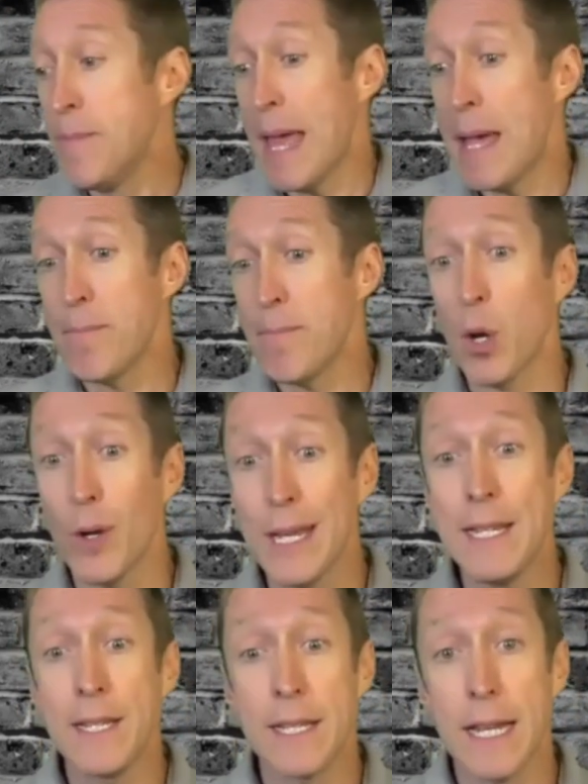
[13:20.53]
Employee
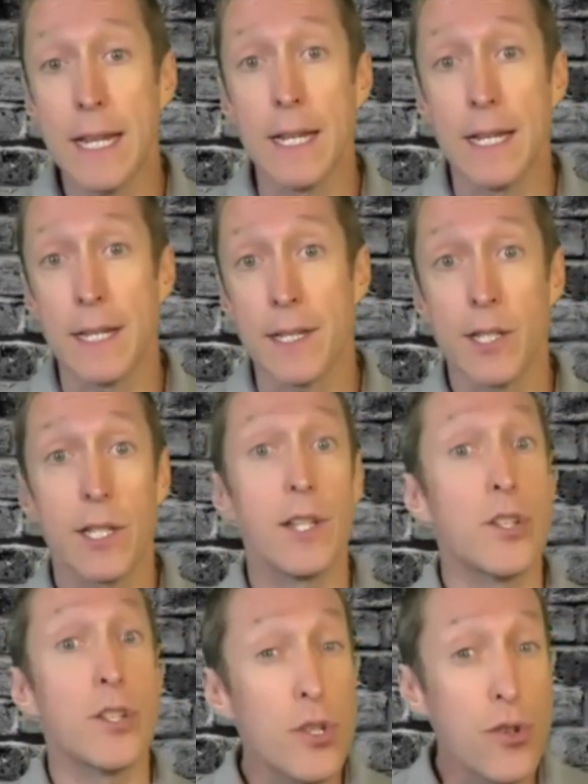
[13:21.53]
sickness,
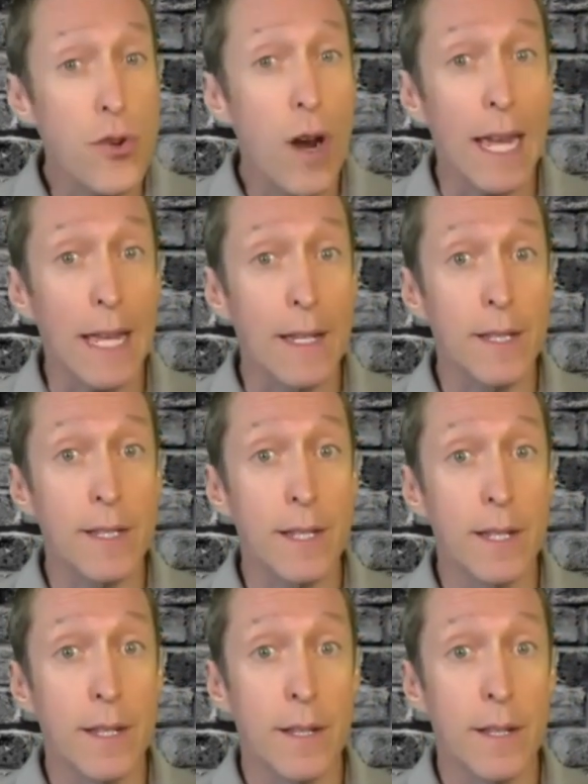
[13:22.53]
strikes.